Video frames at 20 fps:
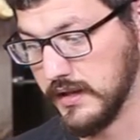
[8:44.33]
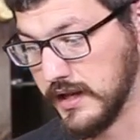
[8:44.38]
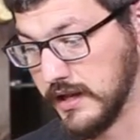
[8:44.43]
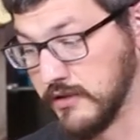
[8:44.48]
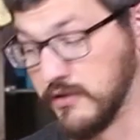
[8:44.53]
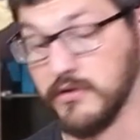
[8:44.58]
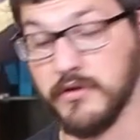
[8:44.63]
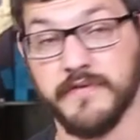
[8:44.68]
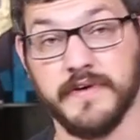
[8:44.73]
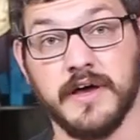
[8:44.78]
I
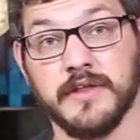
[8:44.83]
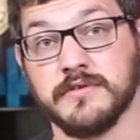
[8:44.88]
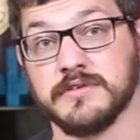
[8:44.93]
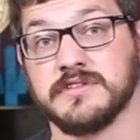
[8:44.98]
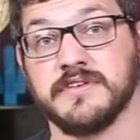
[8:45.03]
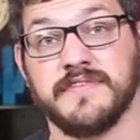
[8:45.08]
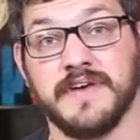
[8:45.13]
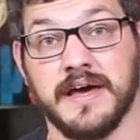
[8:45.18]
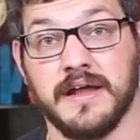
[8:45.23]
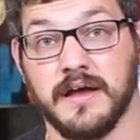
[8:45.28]
don't know if
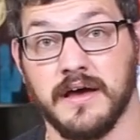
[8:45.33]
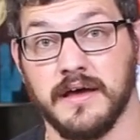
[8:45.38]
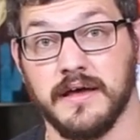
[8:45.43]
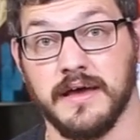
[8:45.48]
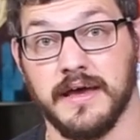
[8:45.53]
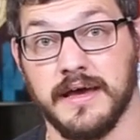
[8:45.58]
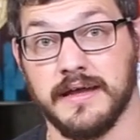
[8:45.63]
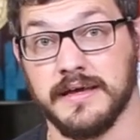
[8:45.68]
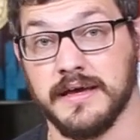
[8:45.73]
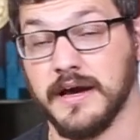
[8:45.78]
others have had
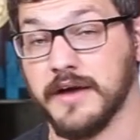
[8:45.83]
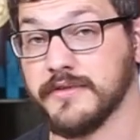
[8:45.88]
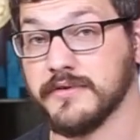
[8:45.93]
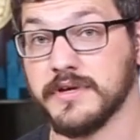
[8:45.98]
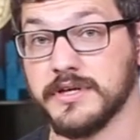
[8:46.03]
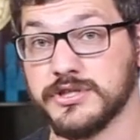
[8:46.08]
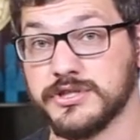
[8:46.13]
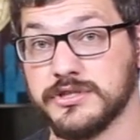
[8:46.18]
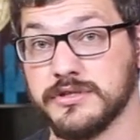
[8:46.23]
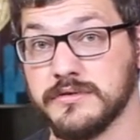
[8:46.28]
any other
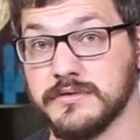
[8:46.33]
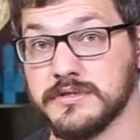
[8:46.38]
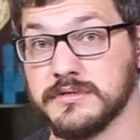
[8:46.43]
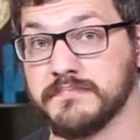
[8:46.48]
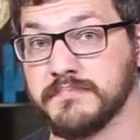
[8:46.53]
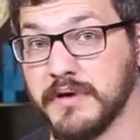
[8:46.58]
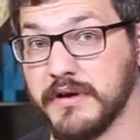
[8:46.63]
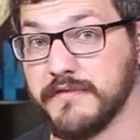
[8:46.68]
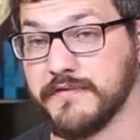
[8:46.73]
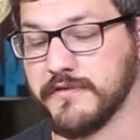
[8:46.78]
issues,
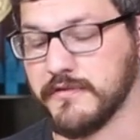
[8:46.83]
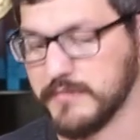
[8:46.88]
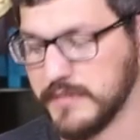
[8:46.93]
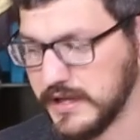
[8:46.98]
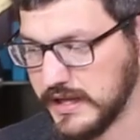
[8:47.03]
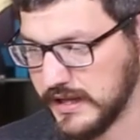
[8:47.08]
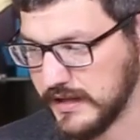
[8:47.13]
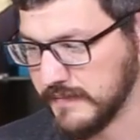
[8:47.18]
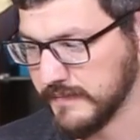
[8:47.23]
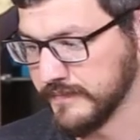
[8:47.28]
but for
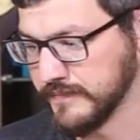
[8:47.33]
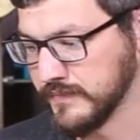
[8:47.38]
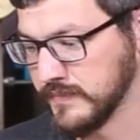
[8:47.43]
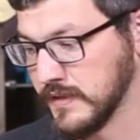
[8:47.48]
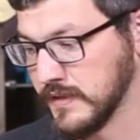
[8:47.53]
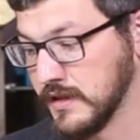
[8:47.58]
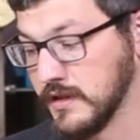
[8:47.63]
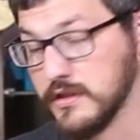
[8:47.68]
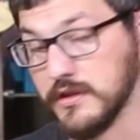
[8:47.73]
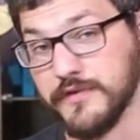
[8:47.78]
me,
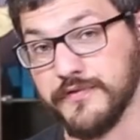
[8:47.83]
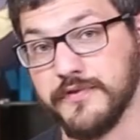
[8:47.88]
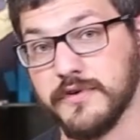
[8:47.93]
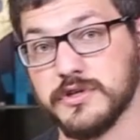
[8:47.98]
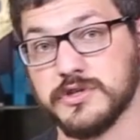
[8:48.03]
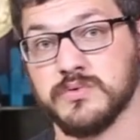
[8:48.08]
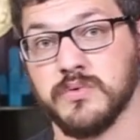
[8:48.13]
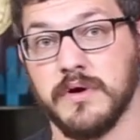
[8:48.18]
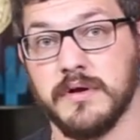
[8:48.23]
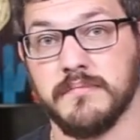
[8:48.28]
the
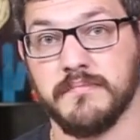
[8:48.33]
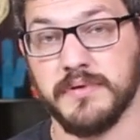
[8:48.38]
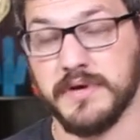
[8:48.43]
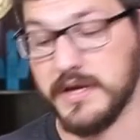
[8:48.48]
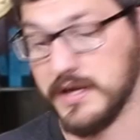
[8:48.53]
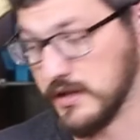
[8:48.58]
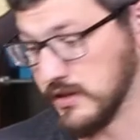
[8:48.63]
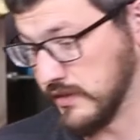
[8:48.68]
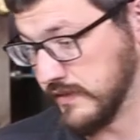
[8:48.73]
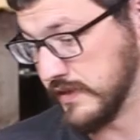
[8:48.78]
first one
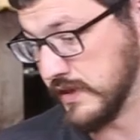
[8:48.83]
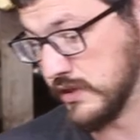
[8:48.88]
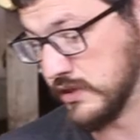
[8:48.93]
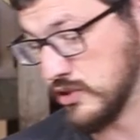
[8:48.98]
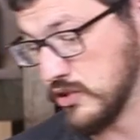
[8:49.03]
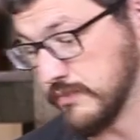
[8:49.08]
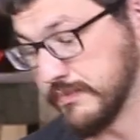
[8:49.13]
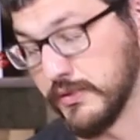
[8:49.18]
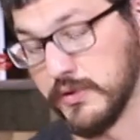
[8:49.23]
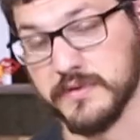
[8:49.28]
being the
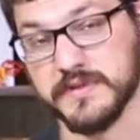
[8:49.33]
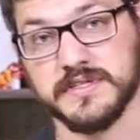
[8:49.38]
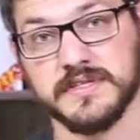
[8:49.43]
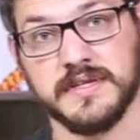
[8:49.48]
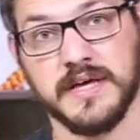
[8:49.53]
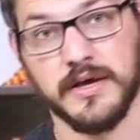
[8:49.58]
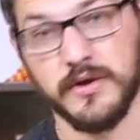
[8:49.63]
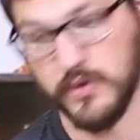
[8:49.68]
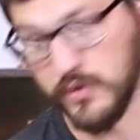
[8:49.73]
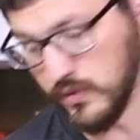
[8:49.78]
U-bolts
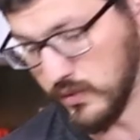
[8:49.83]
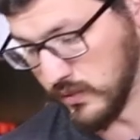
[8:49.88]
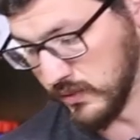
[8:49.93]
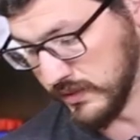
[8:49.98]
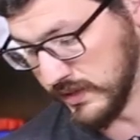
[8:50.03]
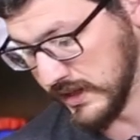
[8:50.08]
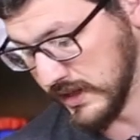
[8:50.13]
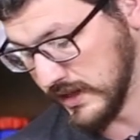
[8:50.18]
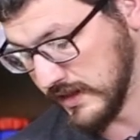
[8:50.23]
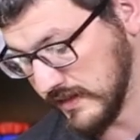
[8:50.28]
that
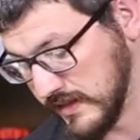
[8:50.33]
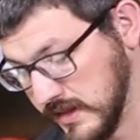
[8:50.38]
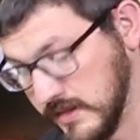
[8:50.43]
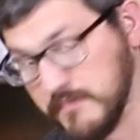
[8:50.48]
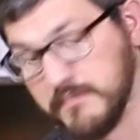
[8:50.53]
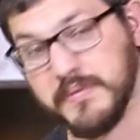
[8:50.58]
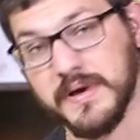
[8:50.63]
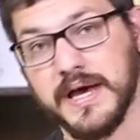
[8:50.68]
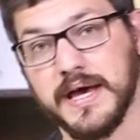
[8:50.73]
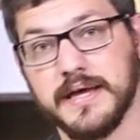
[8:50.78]
hold the
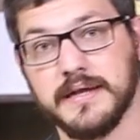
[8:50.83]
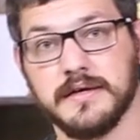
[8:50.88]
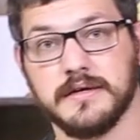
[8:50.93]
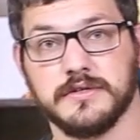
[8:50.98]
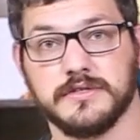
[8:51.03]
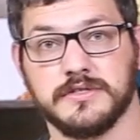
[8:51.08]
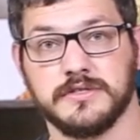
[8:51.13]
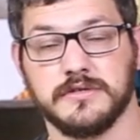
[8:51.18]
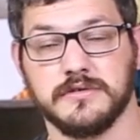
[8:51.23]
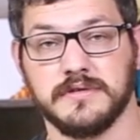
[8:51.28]

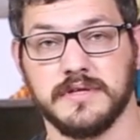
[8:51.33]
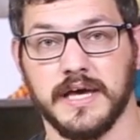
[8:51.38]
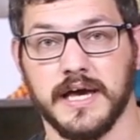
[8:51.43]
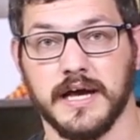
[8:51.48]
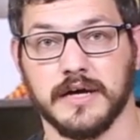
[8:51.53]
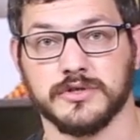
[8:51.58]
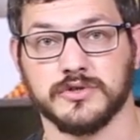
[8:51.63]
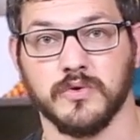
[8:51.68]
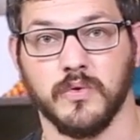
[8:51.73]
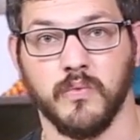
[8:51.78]
bed to the
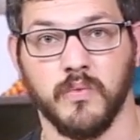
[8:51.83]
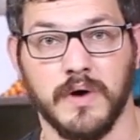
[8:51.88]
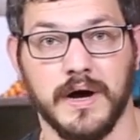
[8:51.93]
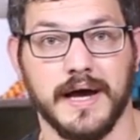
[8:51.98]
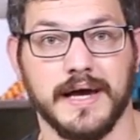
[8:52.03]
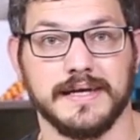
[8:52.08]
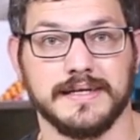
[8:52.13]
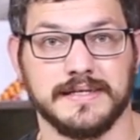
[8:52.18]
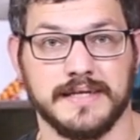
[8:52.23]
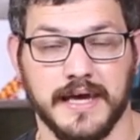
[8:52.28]
actual
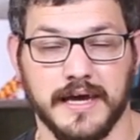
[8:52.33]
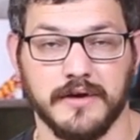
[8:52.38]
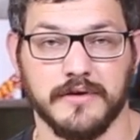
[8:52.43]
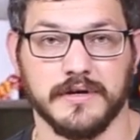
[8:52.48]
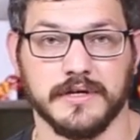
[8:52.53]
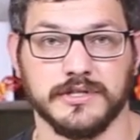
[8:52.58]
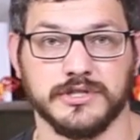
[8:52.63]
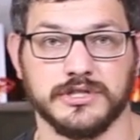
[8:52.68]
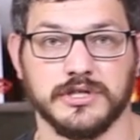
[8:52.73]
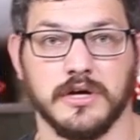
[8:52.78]
Y
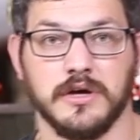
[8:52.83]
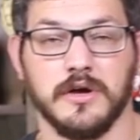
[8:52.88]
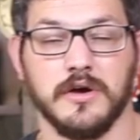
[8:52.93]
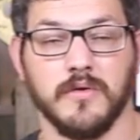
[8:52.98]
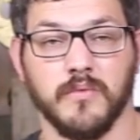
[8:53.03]
carriage.